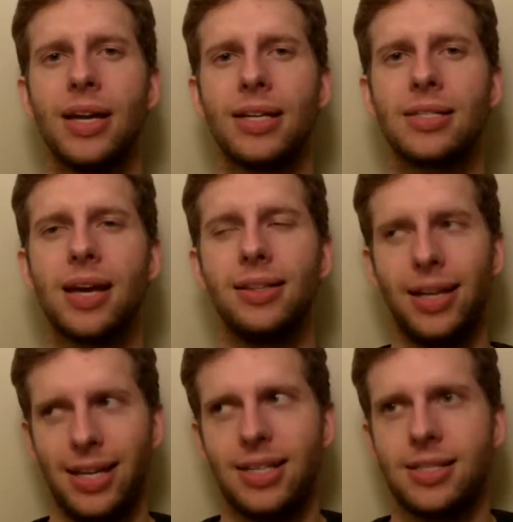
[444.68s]
Excite,
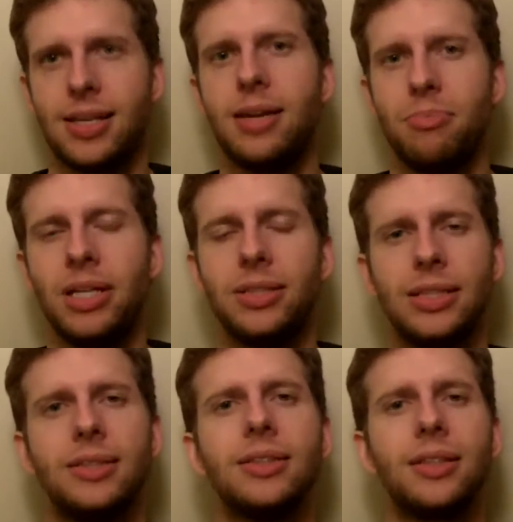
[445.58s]
like
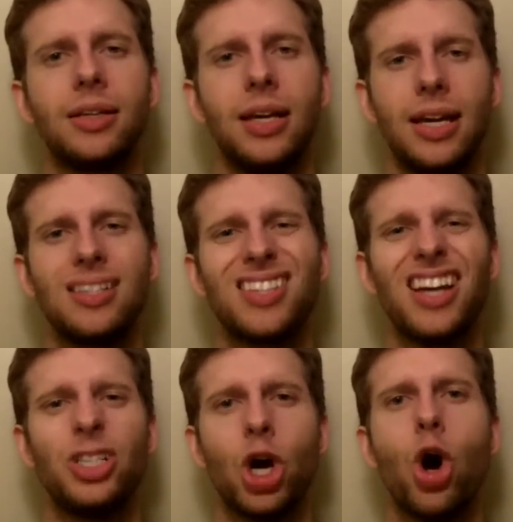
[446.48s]
excitement.
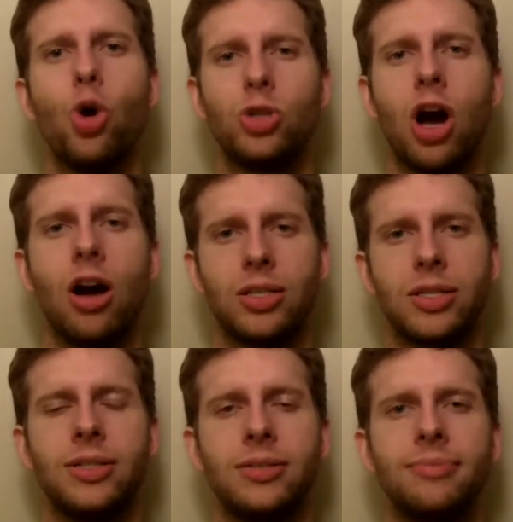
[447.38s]

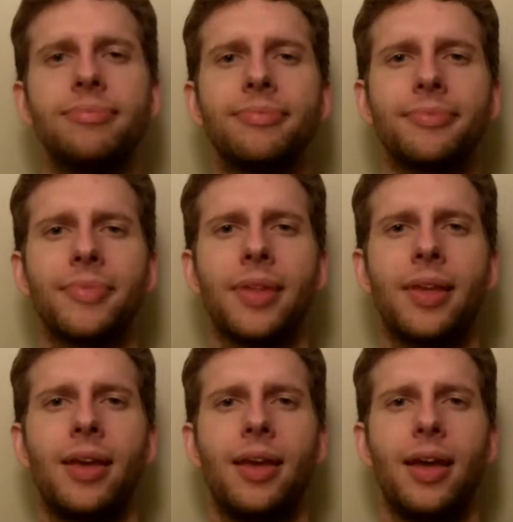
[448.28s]
Excitotoxin.
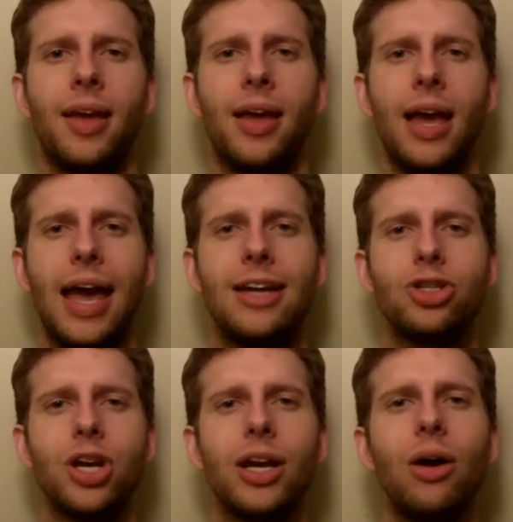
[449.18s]
And
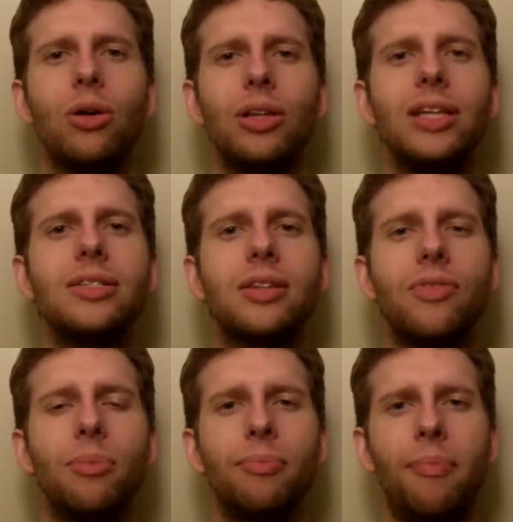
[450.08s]
check out a list
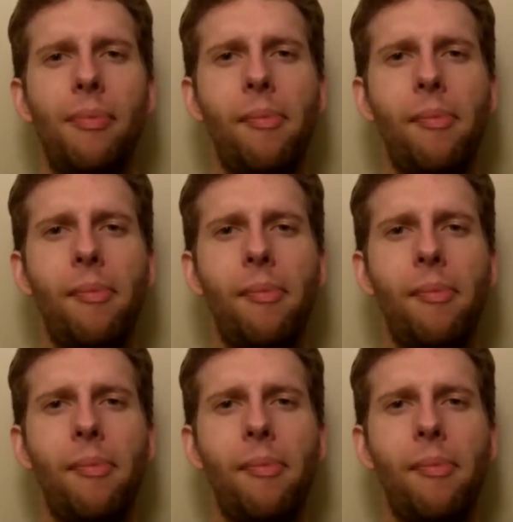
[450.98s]
of them.